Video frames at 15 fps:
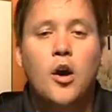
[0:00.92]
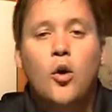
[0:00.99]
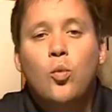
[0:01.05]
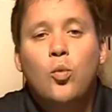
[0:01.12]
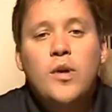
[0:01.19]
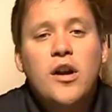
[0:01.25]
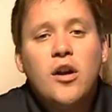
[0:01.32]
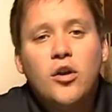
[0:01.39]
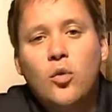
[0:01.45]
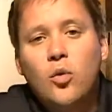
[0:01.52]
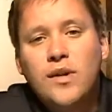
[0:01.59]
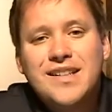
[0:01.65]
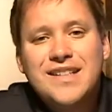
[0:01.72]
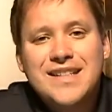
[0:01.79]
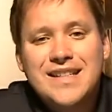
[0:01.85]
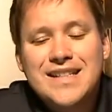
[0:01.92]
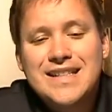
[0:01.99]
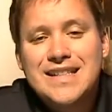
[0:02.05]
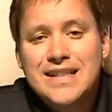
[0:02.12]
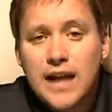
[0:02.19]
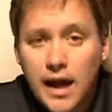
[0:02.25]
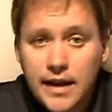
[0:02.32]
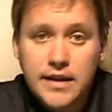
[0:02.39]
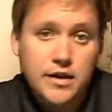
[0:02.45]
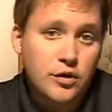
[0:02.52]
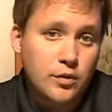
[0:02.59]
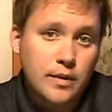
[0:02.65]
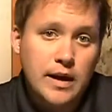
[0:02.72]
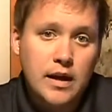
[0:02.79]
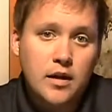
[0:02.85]
We are going to
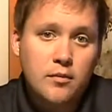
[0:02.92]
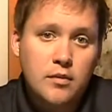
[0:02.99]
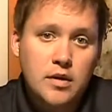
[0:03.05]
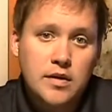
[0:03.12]
diagram